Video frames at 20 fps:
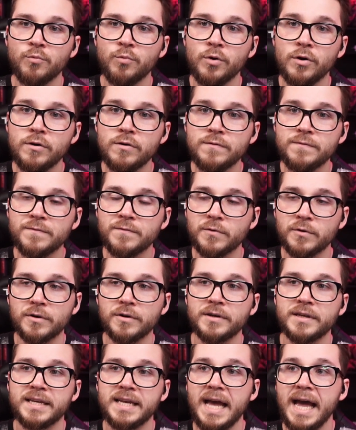wolf
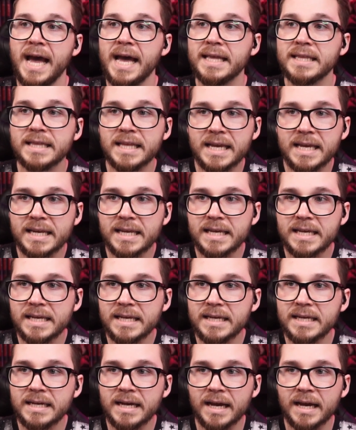or cat lady.